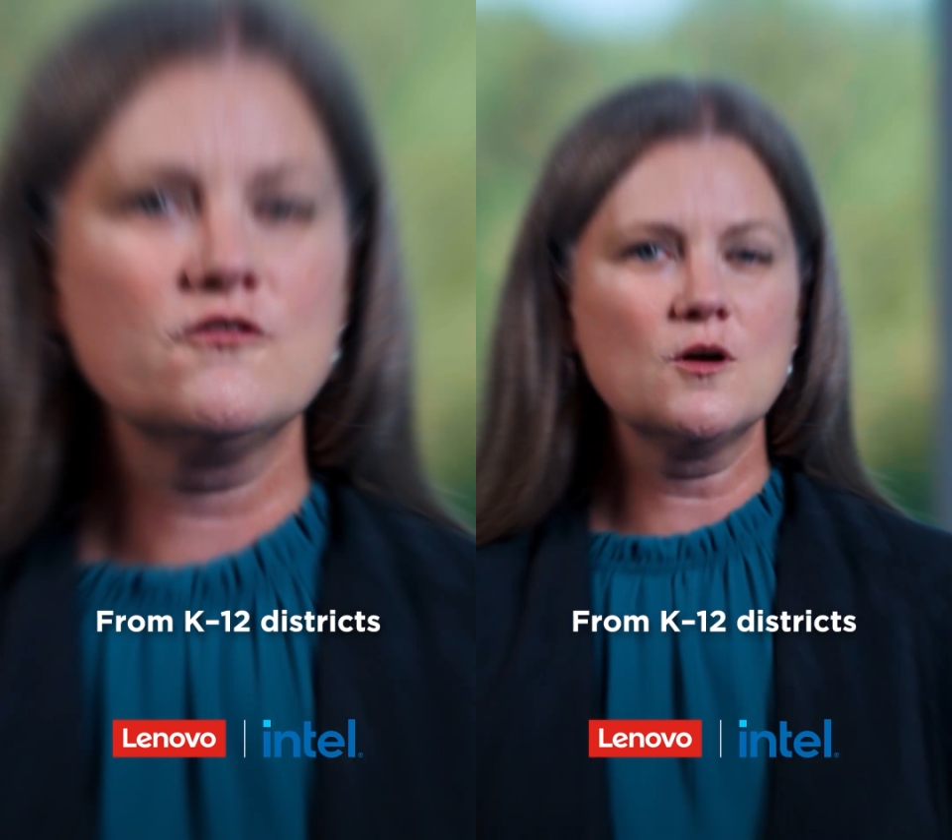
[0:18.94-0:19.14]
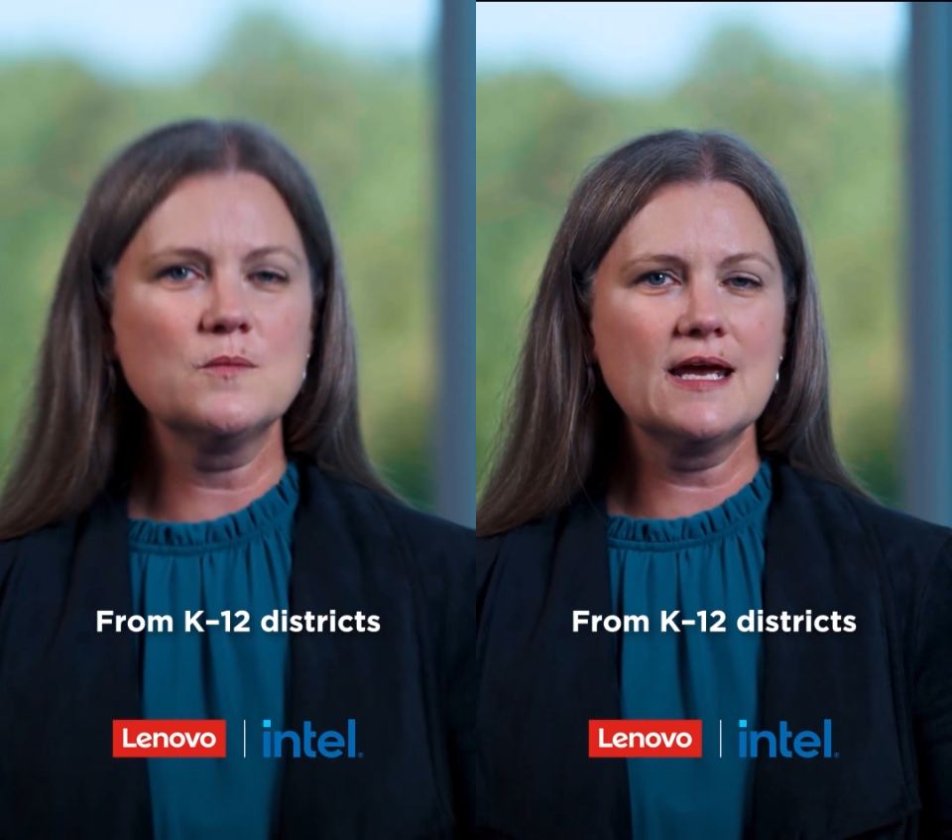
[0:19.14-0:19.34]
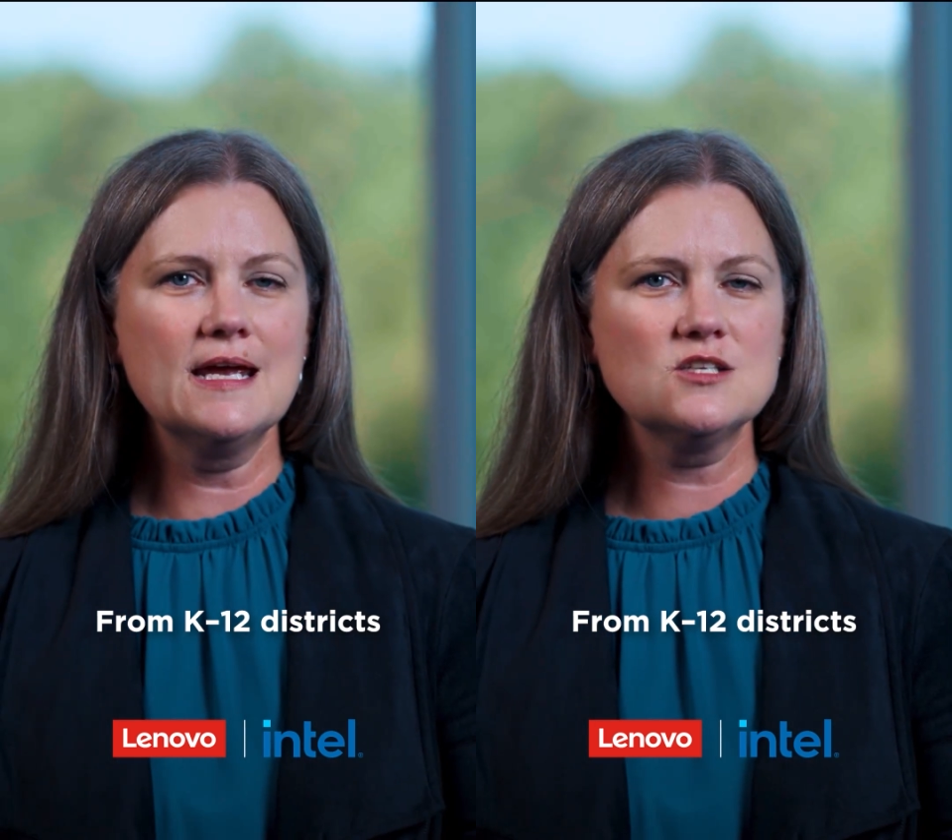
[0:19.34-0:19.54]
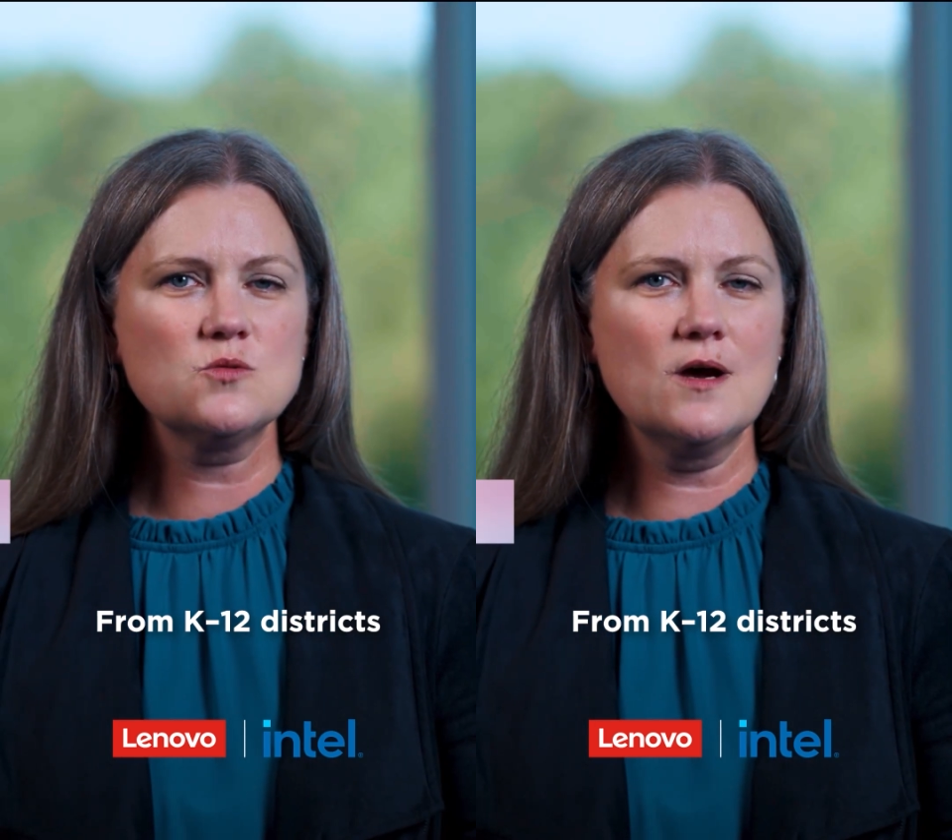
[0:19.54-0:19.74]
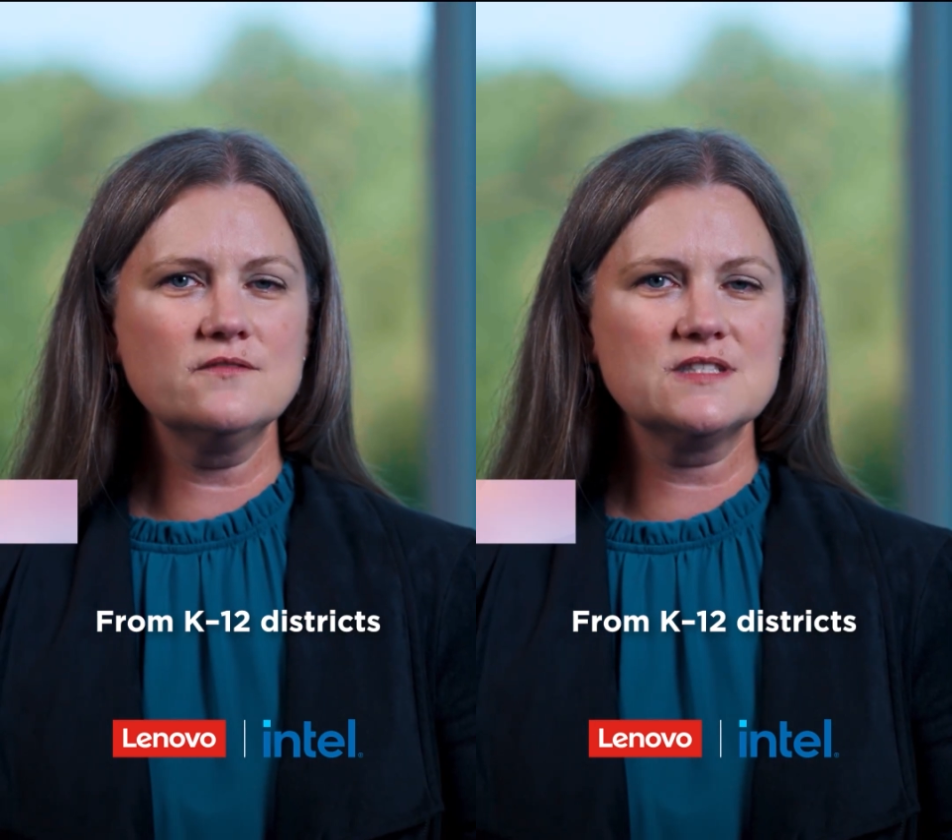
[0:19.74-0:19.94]
From K
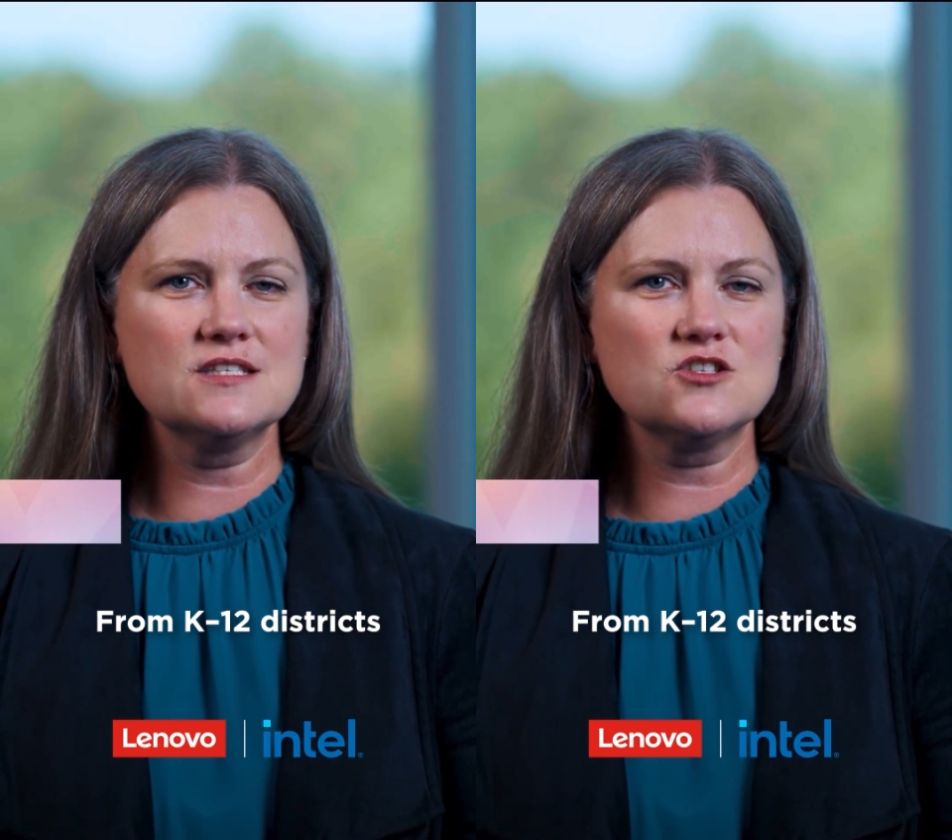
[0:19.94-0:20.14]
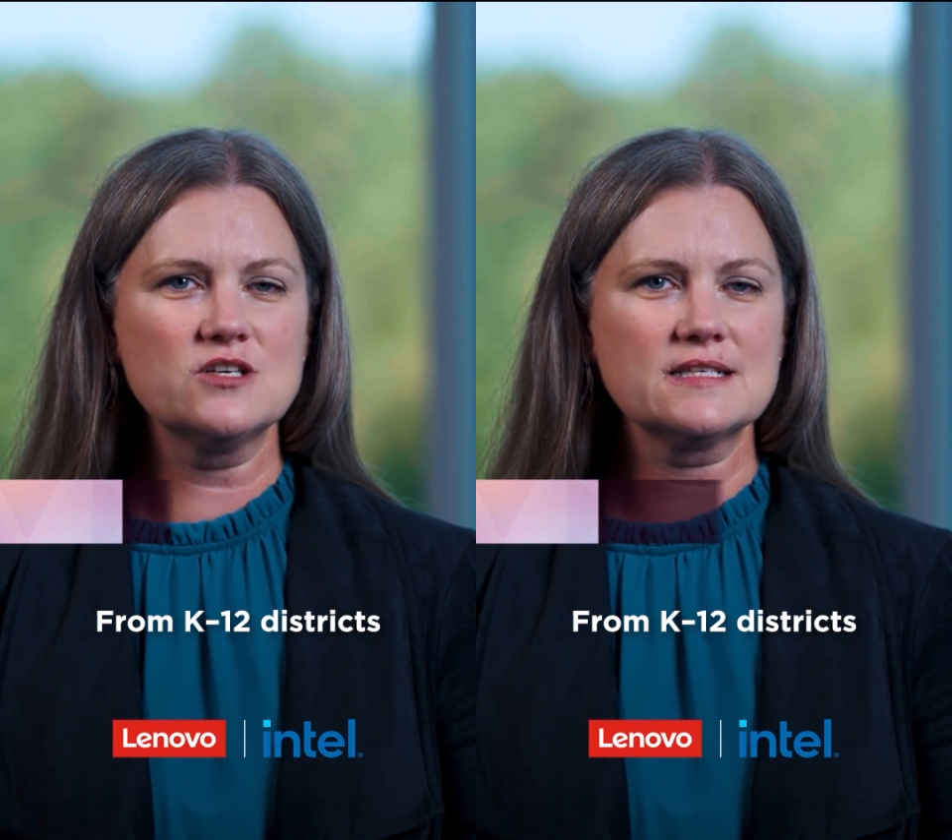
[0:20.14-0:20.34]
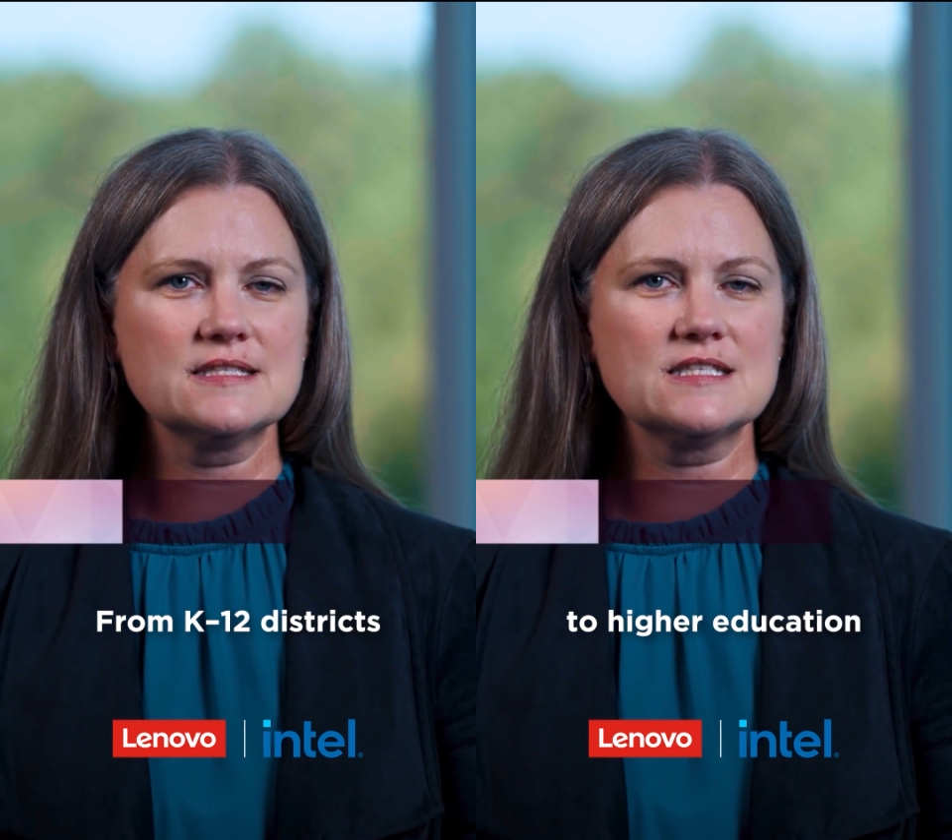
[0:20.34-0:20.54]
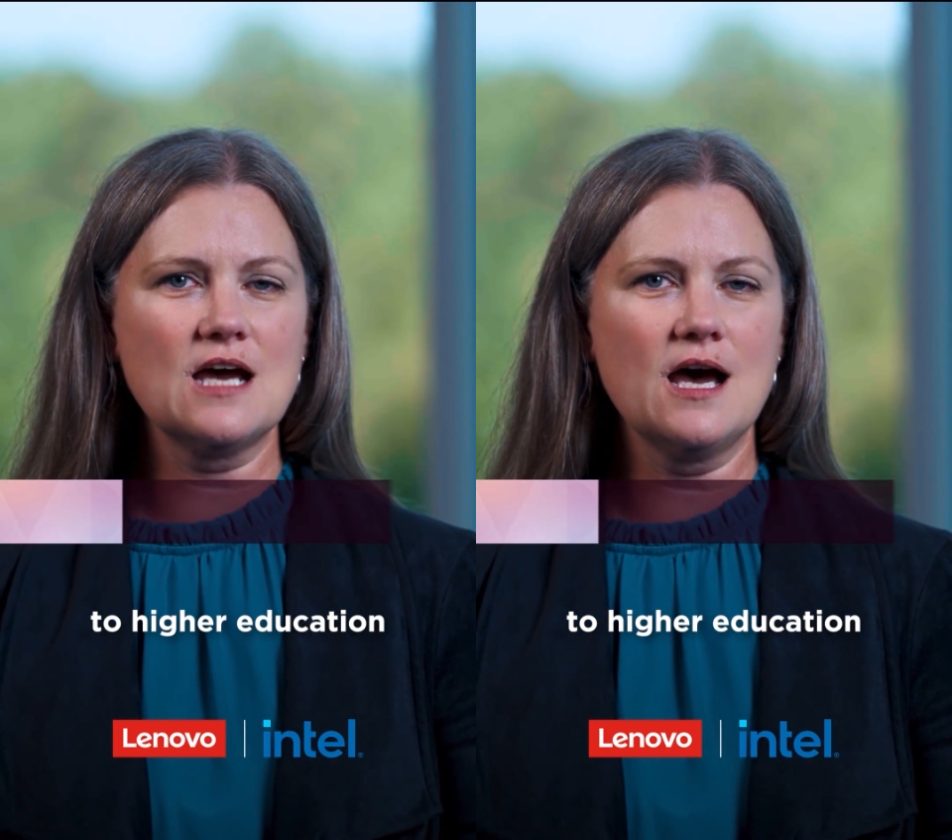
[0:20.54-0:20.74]
12 districts to